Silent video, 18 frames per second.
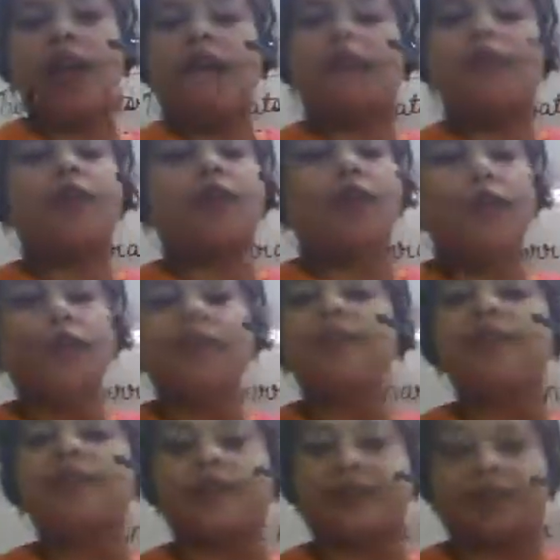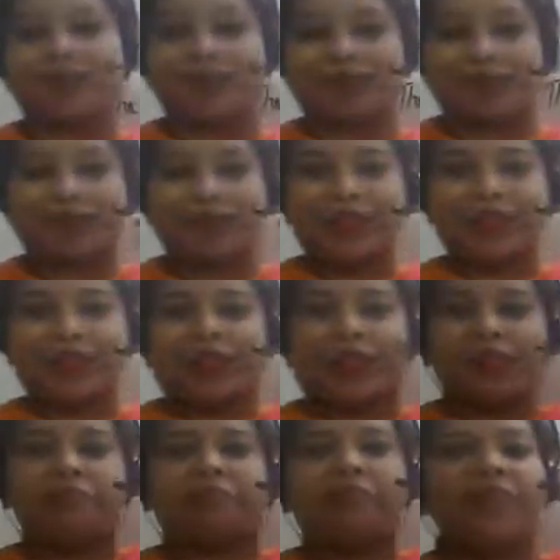promises
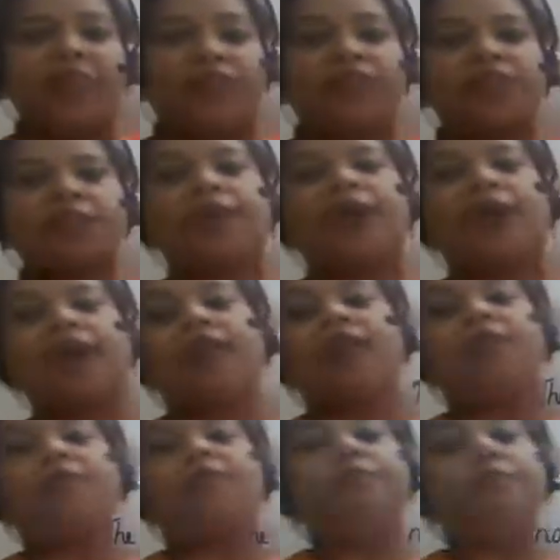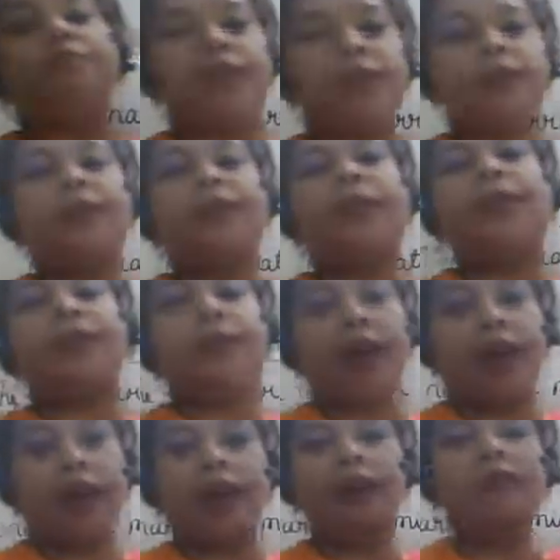made by people
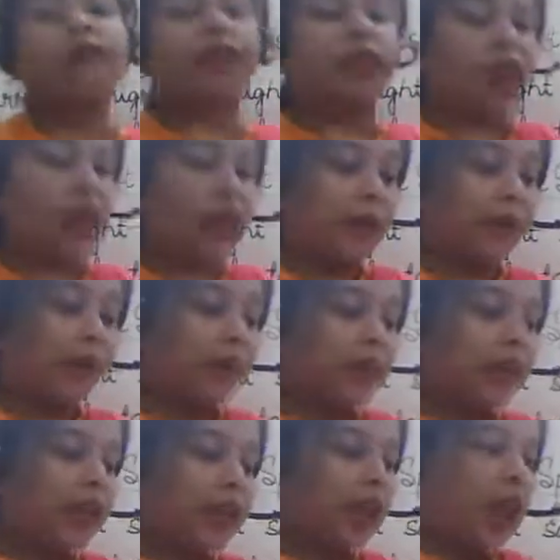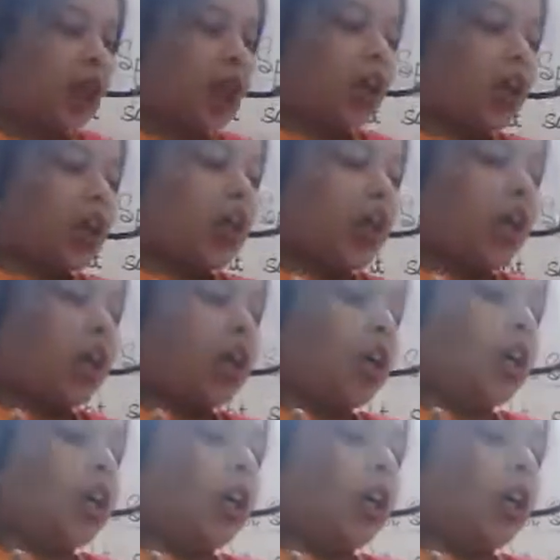around them, uh,